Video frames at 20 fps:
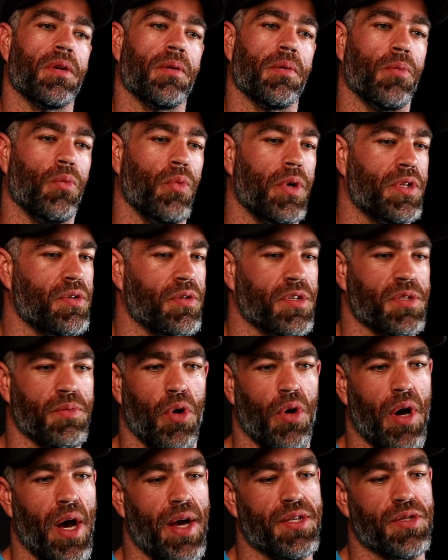Went to a
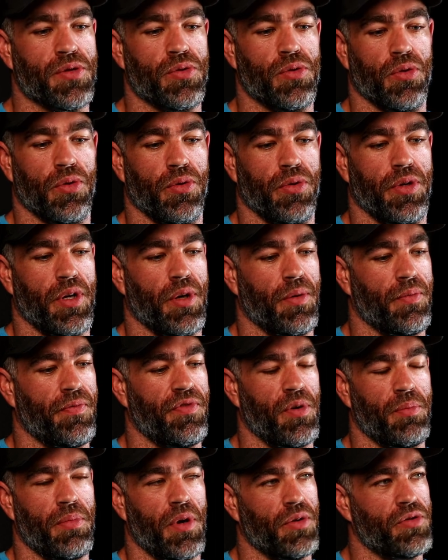small high school,
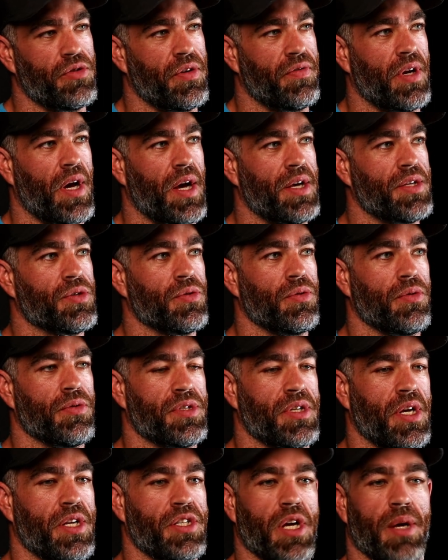football-driven high school,
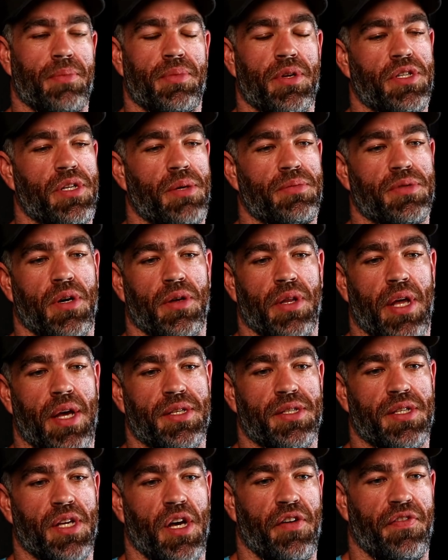state championships, all that
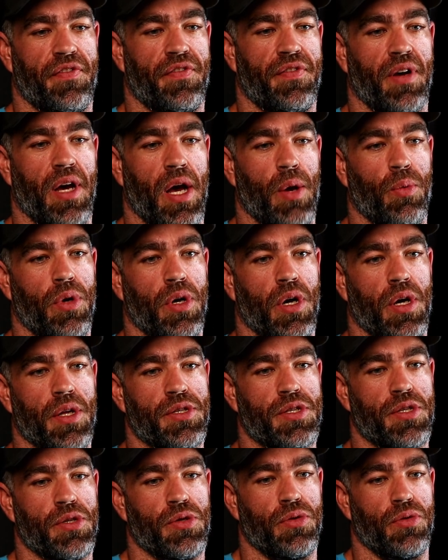stuff. I went on
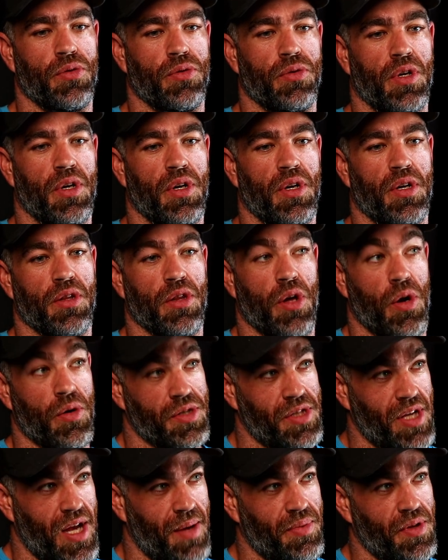to long
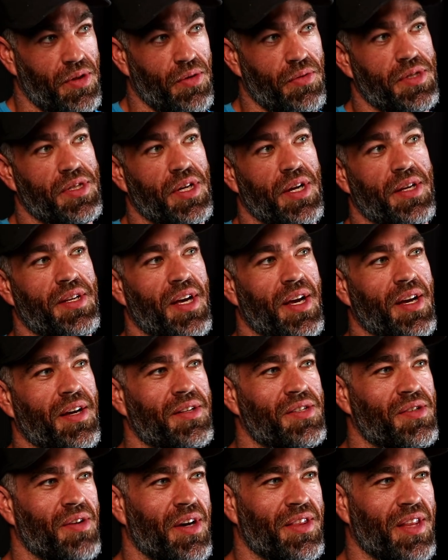snap at Louisiana Tech,
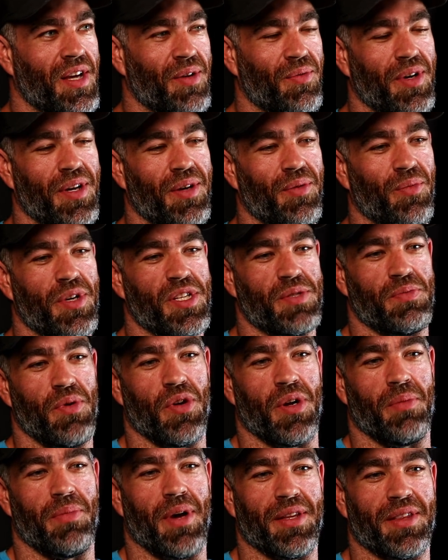so I think we
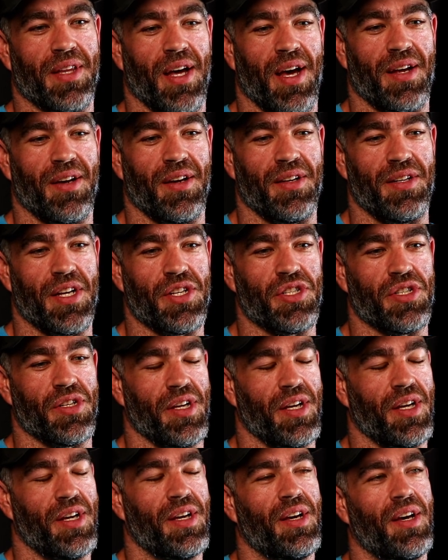spoke about that
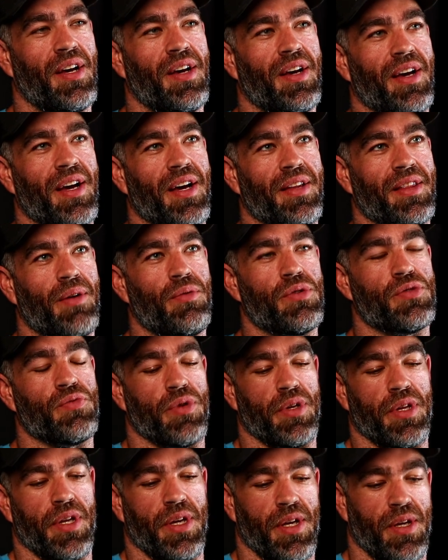initially. And that was
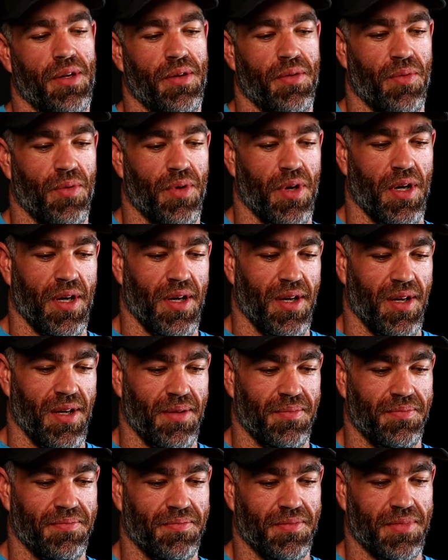really
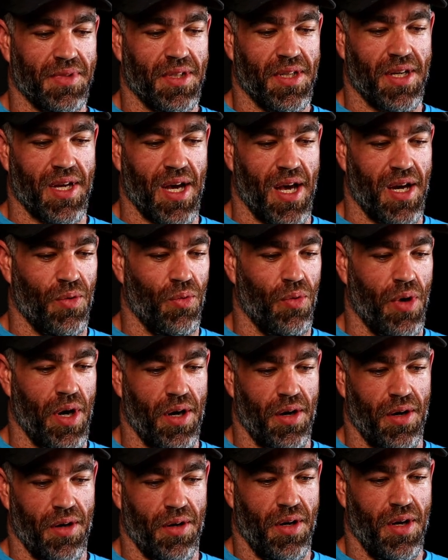kind of
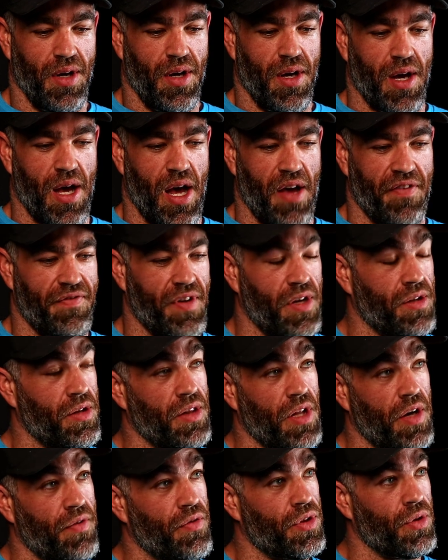where I fell
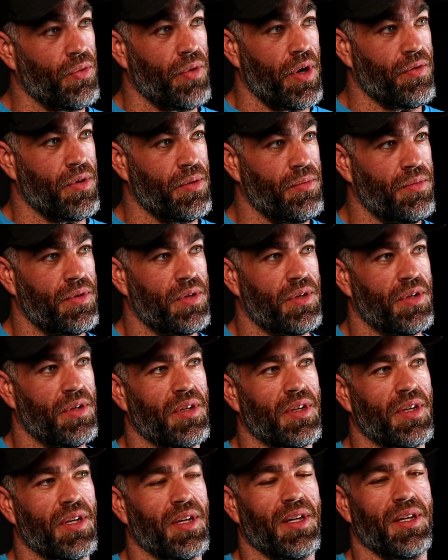in love with the weight room.
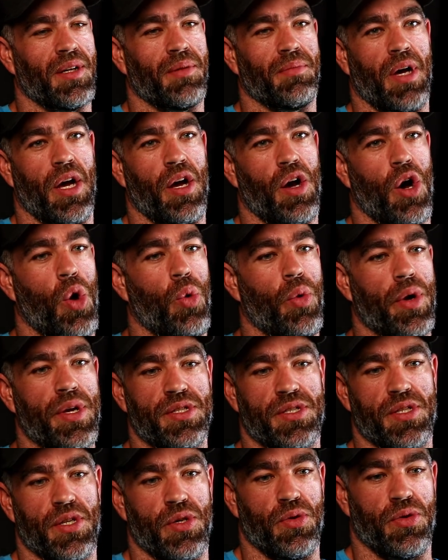I
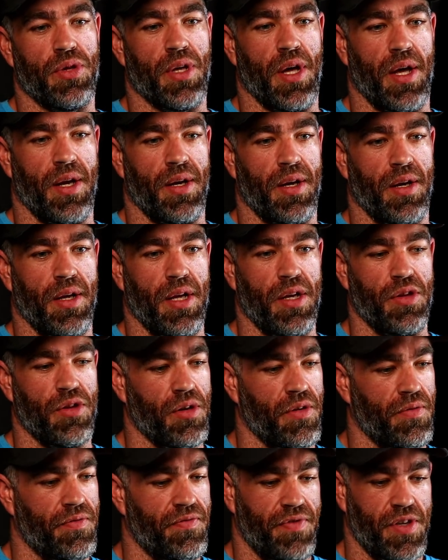always knew that
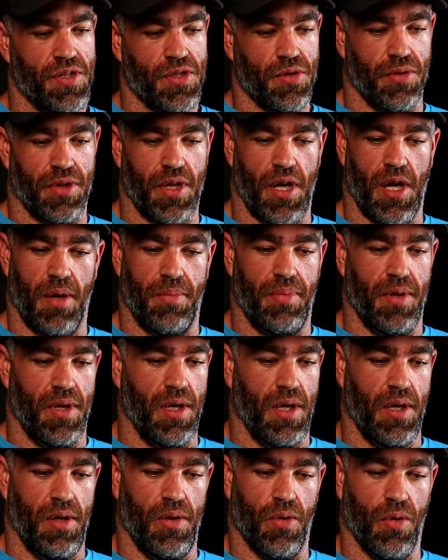either physical
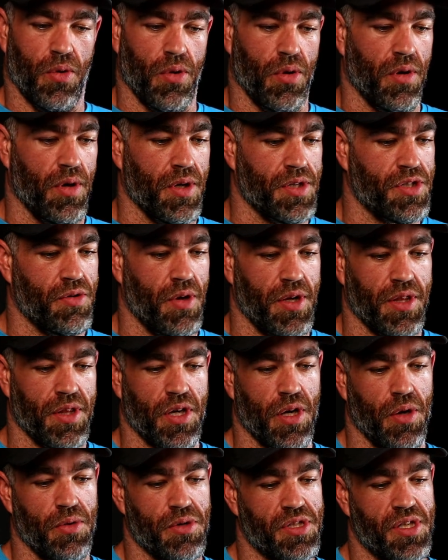therapy or a strength
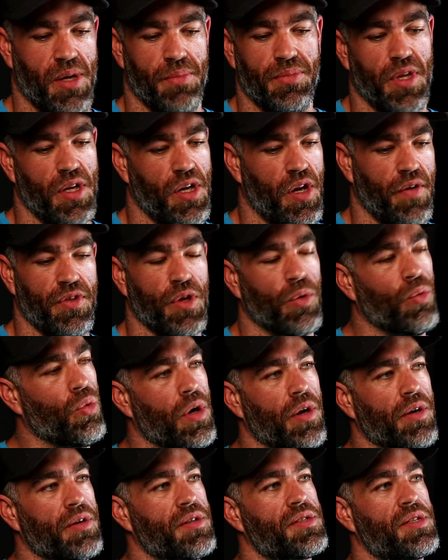coach, something of the
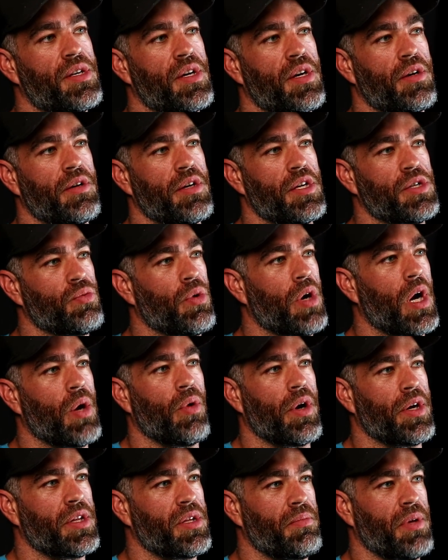works, is where I
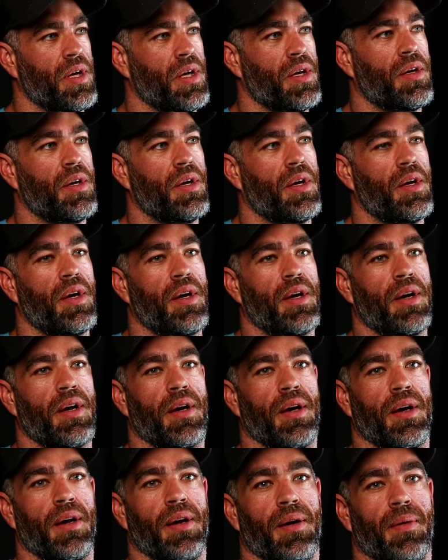wanted to be.
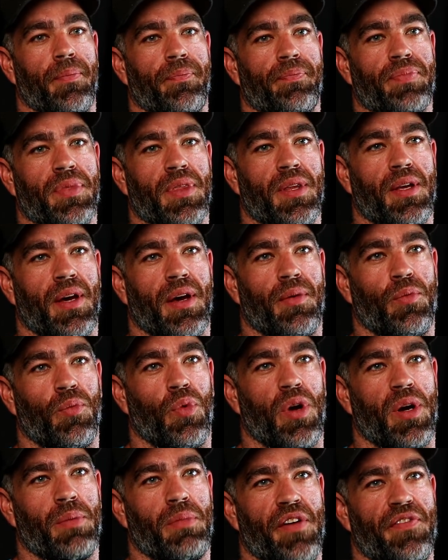
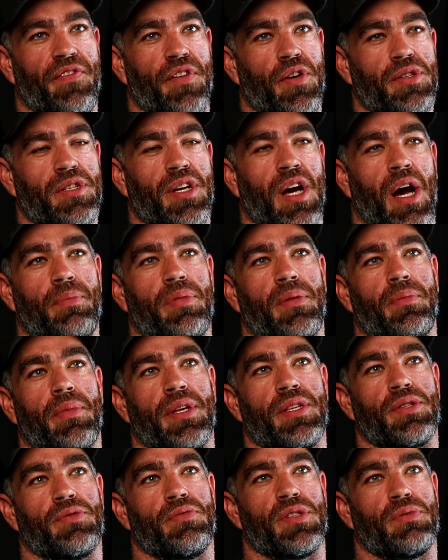One of my first
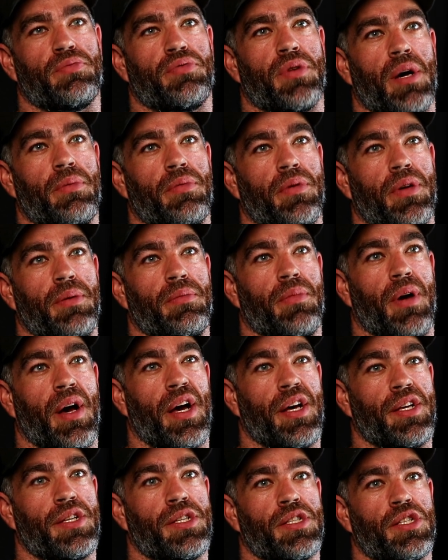compliments was probably
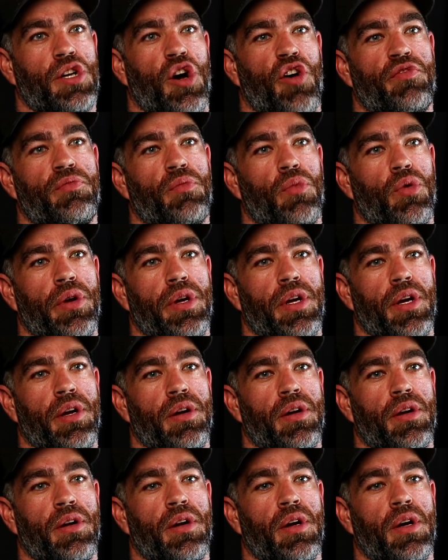my sophomore
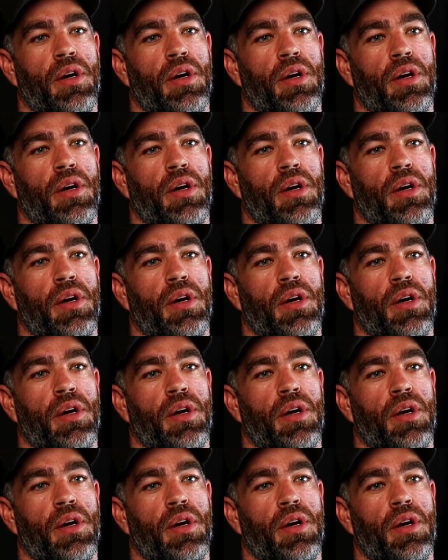year.